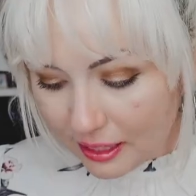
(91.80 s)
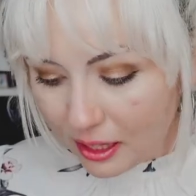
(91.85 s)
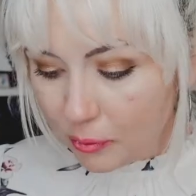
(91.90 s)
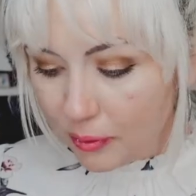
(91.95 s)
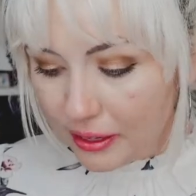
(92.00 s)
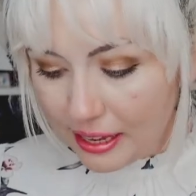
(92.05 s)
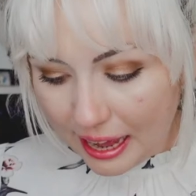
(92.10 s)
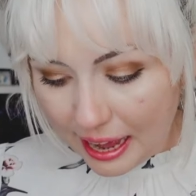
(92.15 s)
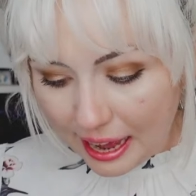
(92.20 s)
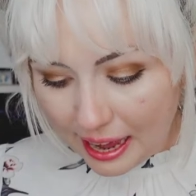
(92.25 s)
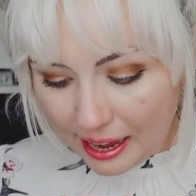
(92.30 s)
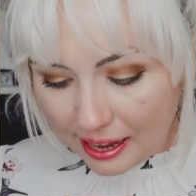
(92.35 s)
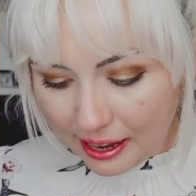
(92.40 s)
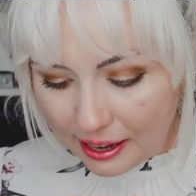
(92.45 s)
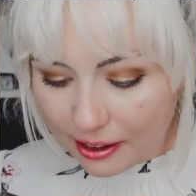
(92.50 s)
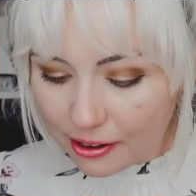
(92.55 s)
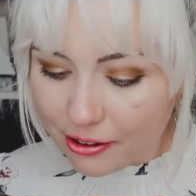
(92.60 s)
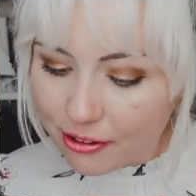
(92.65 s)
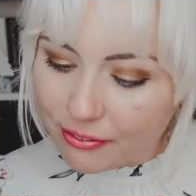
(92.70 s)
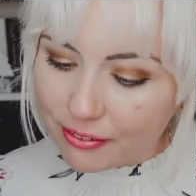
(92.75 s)
Then we
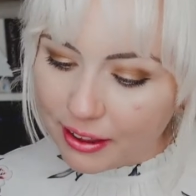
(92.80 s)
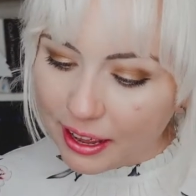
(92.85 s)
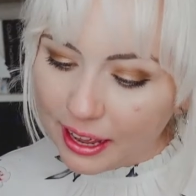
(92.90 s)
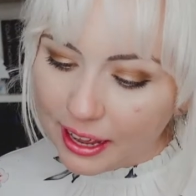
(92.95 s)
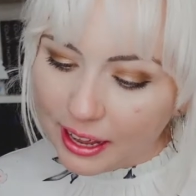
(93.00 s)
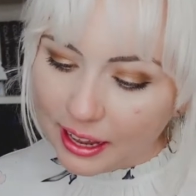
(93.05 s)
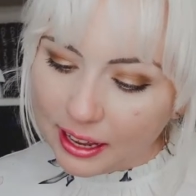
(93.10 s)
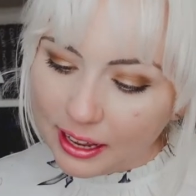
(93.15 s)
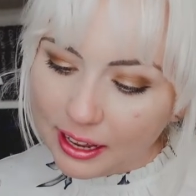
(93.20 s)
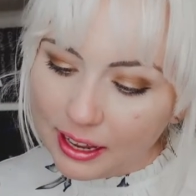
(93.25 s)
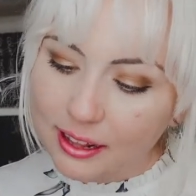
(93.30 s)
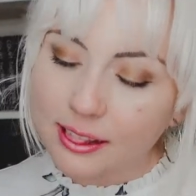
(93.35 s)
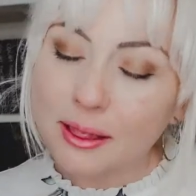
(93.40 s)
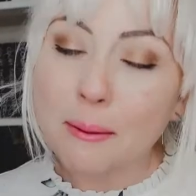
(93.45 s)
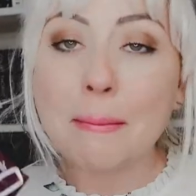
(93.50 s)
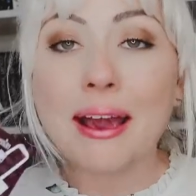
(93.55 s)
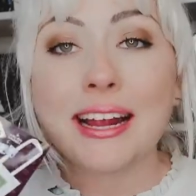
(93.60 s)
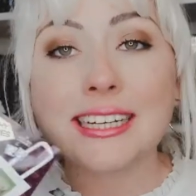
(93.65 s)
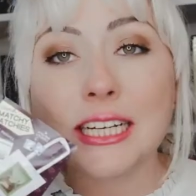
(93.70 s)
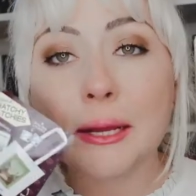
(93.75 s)
have the
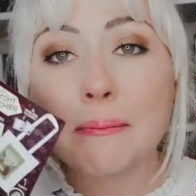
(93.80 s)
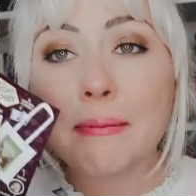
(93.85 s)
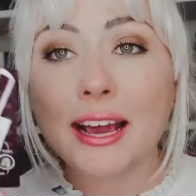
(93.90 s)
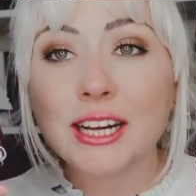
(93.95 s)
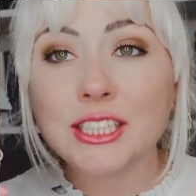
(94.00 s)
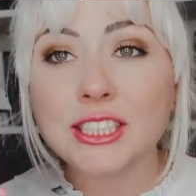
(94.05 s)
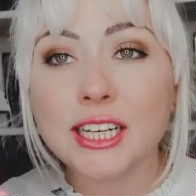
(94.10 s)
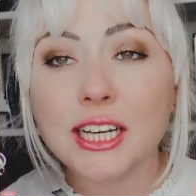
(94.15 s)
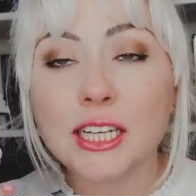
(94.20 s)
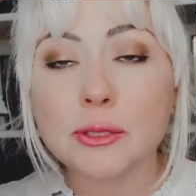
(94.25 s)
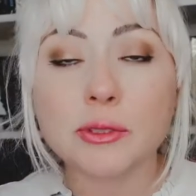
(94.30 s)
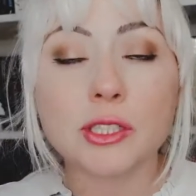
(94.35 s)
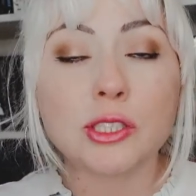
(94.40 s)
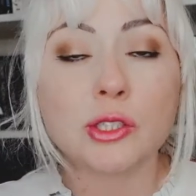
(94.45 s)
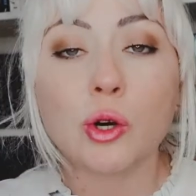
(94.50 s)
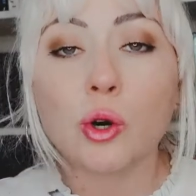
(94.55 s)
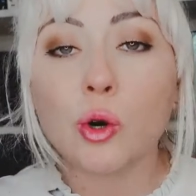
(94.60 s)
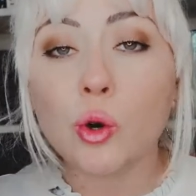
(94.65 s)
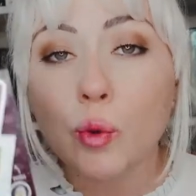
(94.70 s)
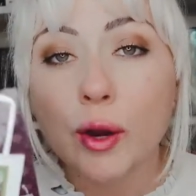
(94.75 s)
matchy matchies, which is
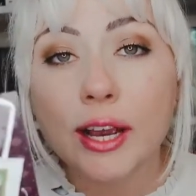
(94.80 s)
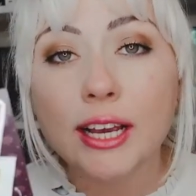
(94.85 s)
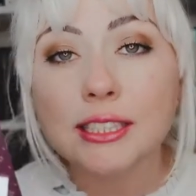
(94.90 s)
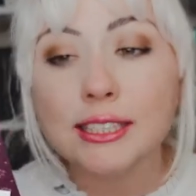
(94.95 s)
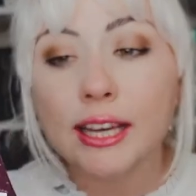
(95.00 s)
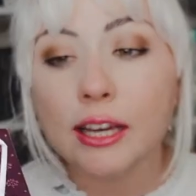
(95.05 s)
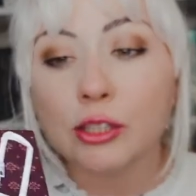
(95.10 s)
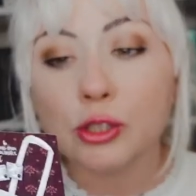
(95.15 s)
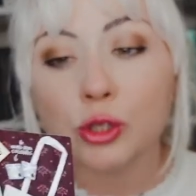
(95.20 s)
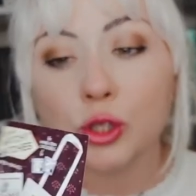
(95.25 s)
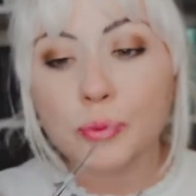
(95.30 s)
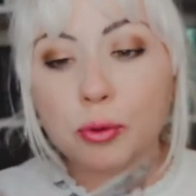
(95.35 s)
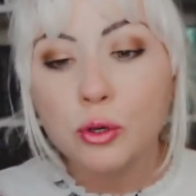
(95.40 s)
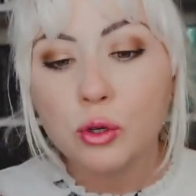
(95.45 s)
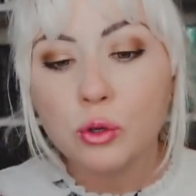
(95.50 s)
always like super